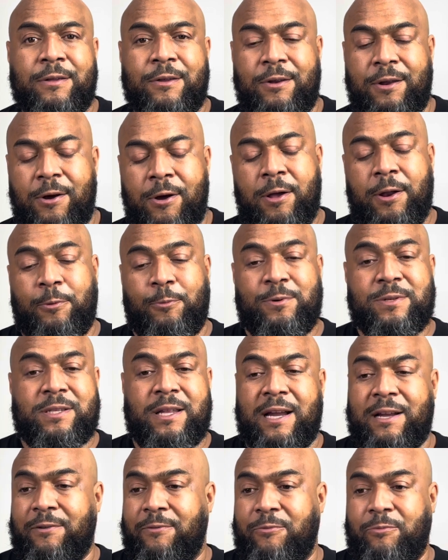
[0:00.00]
know, it was
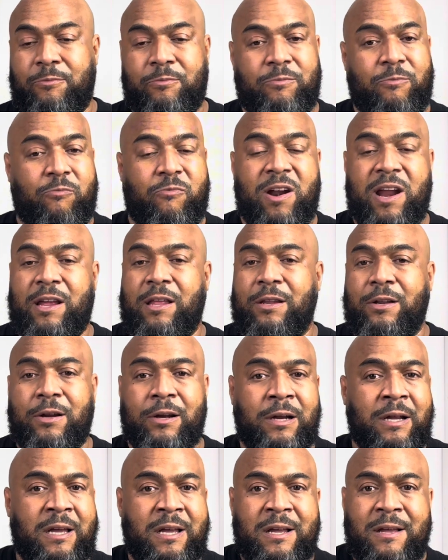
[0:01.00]
like a
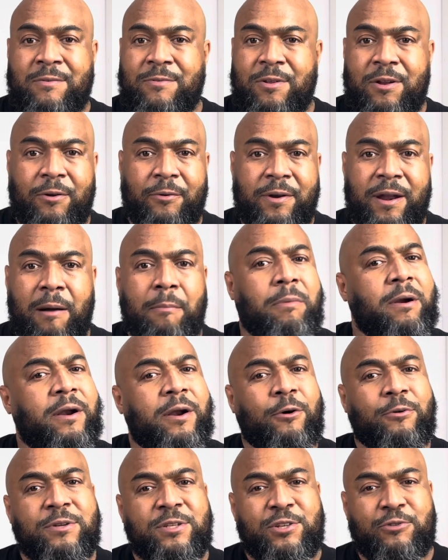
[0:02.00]
regular, you know, number,
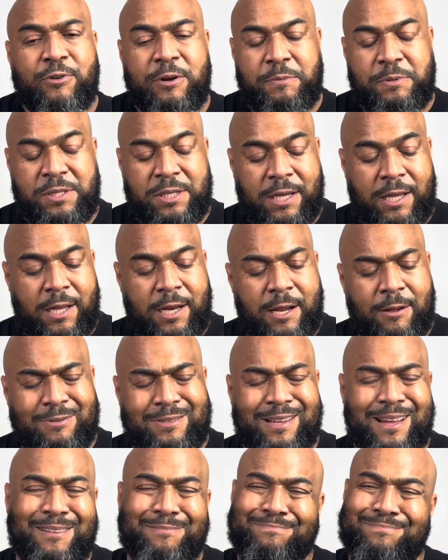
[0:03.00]
no description. I was
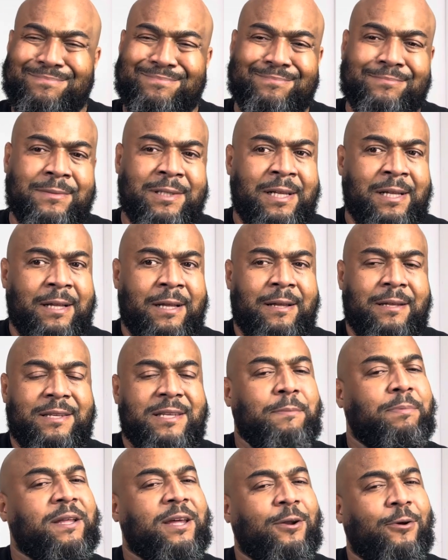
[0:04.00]
like,
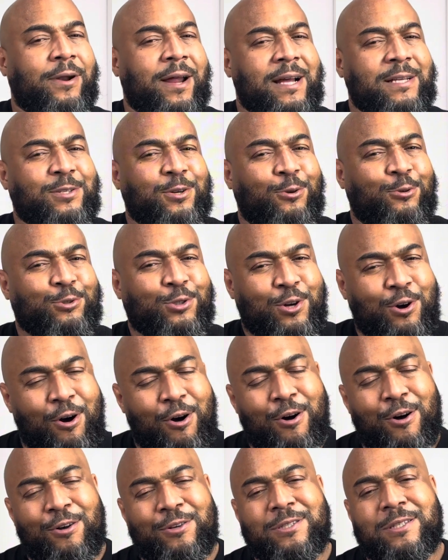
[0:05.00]
typically don't answer those
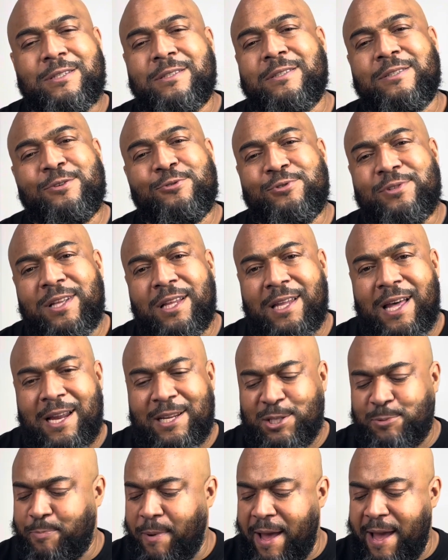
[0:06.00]
calls because there's usually a lot
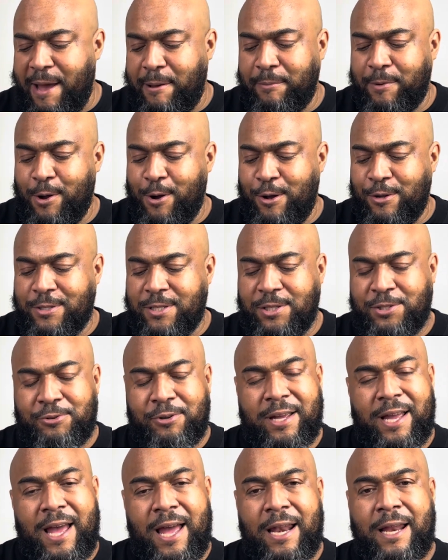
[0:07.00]
of spam calls that you
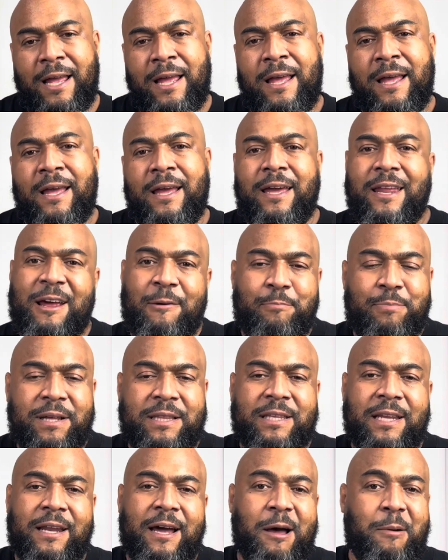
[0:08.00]
get. And I
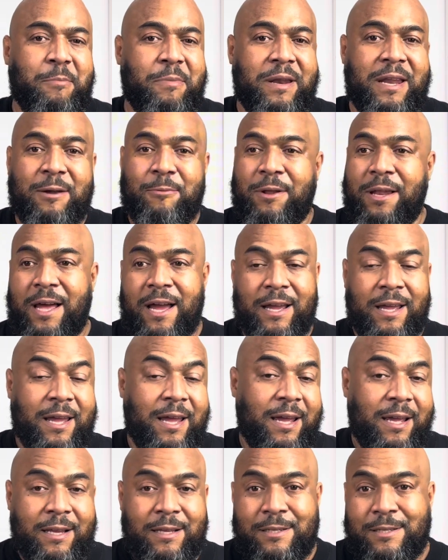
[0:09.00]
picked it up and they were like,
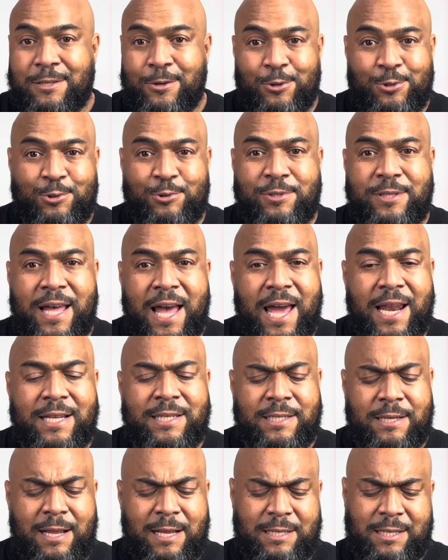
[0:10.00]
hey, Social
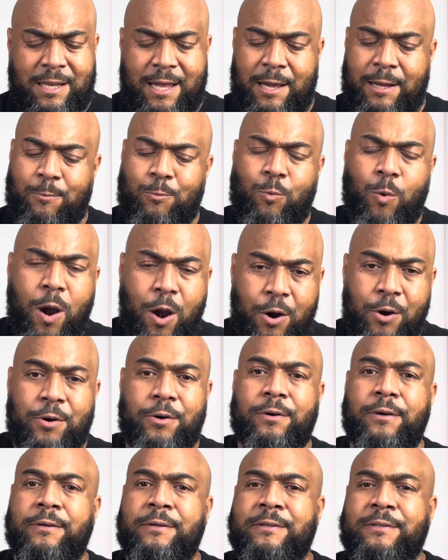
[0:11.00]
Status. I was like,
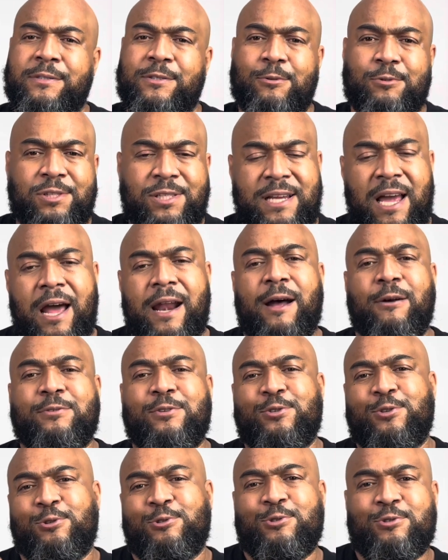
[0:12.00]
word. So shout out to
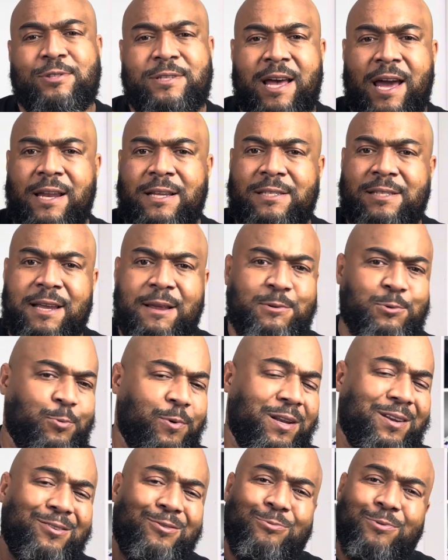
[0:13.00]
Social Status, James
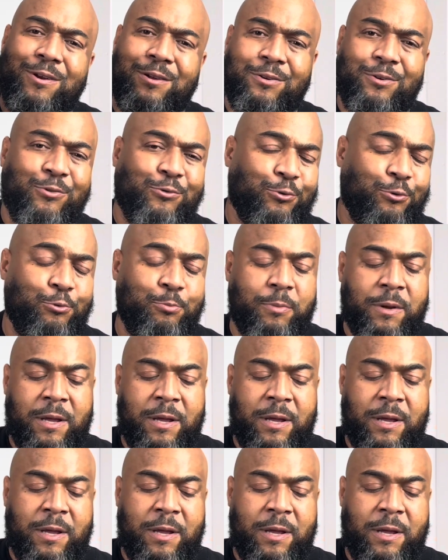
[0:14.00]
Whitaker Group,